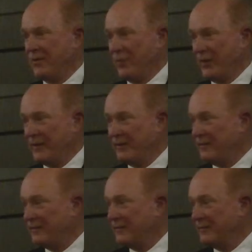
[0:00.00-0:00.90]
and Quinn,
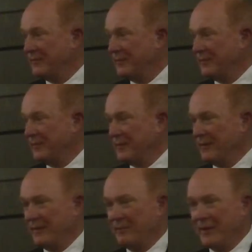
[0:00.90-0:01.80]

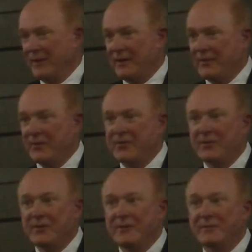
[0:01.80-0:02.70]
and many
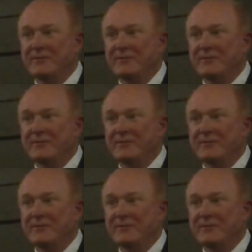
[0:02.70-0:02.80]
others.